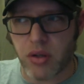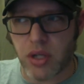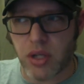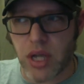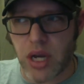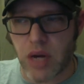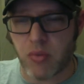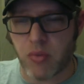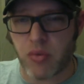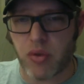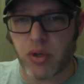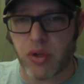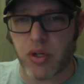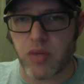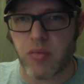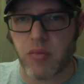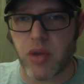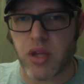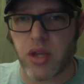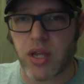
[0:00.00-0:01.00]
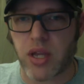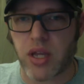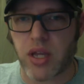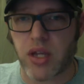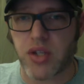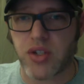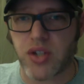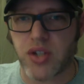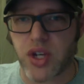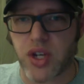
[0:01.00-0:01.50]
and I'm willing to make that
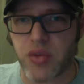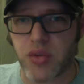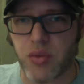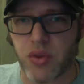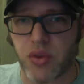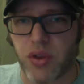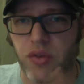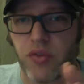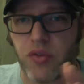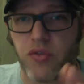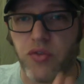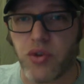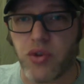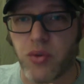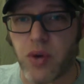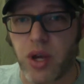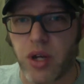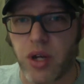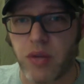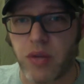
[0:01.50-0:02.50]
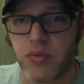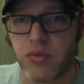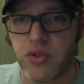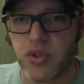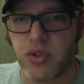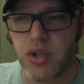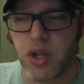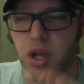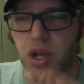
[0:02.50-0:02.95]
concession with a few items,